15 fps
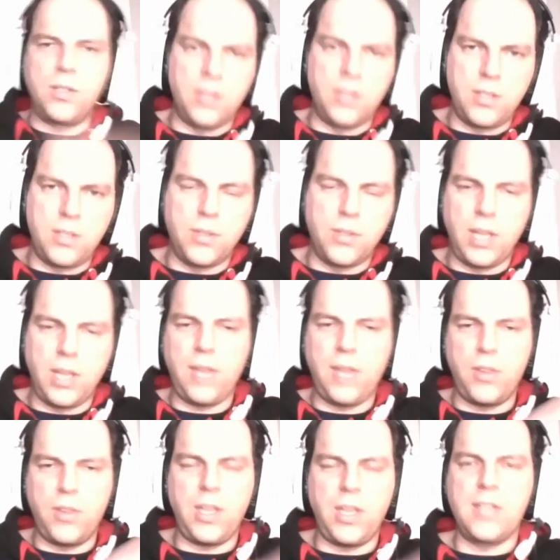the to the
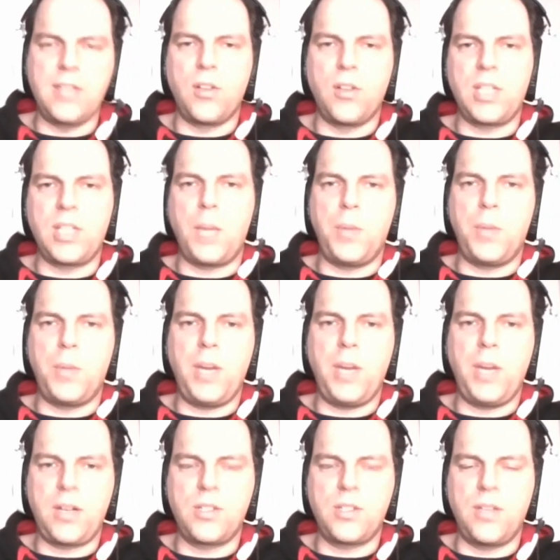everything is locked up in
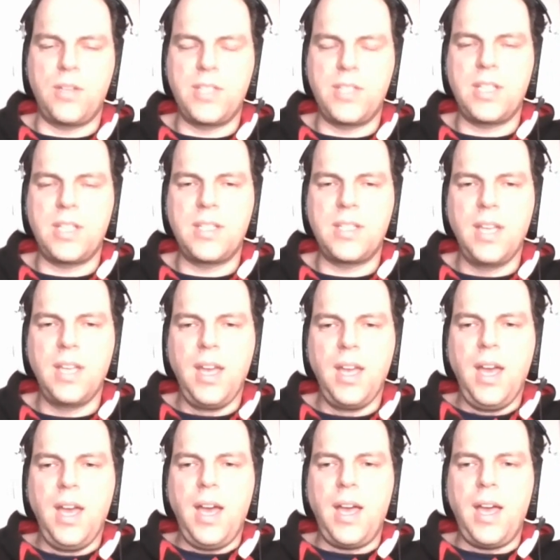microservices,
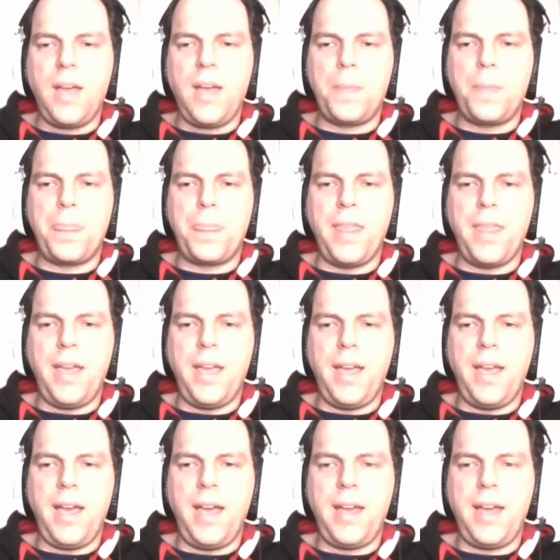um,
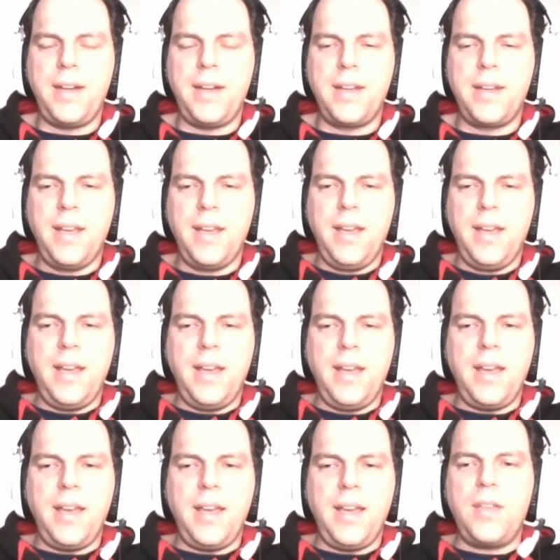and
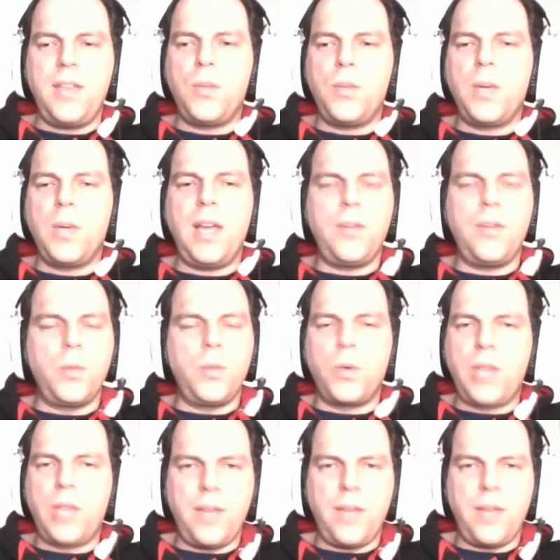uh, you will have you won't
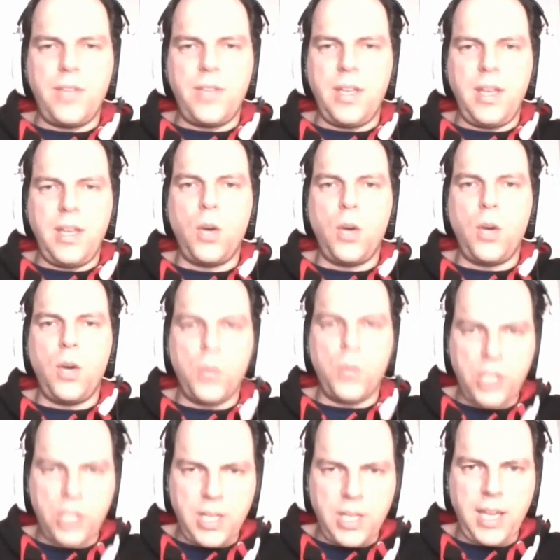have the
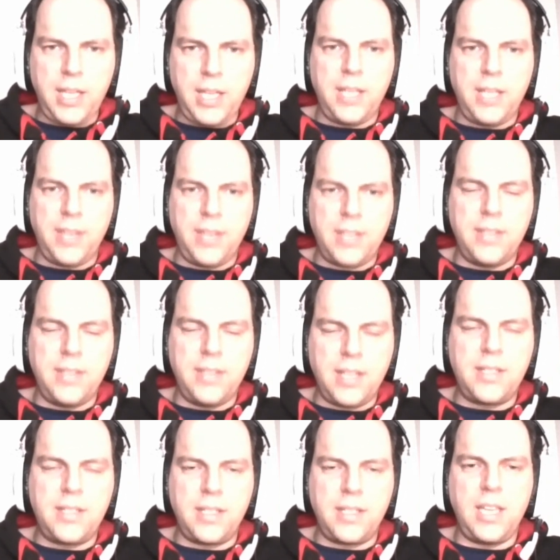homogeneity that
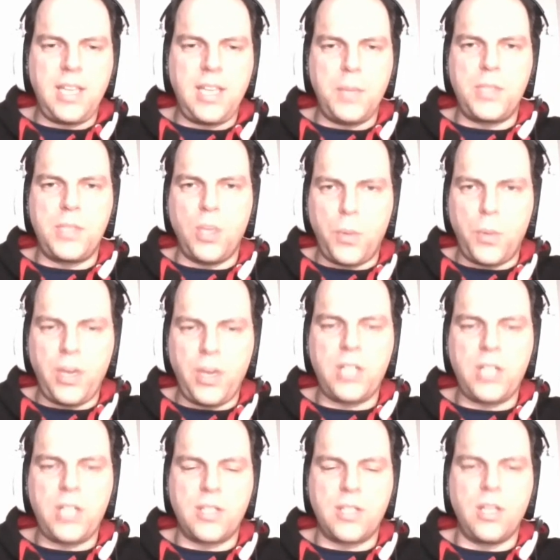that keeps the
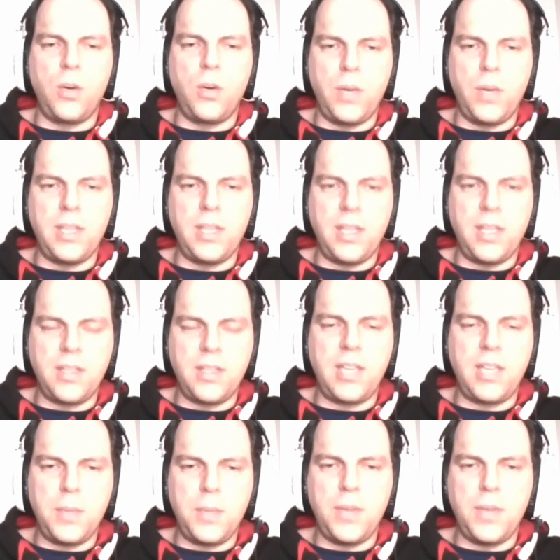operations low and and
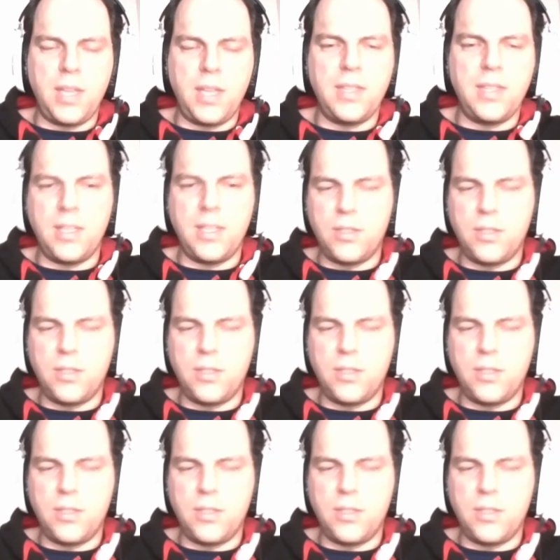keep and, and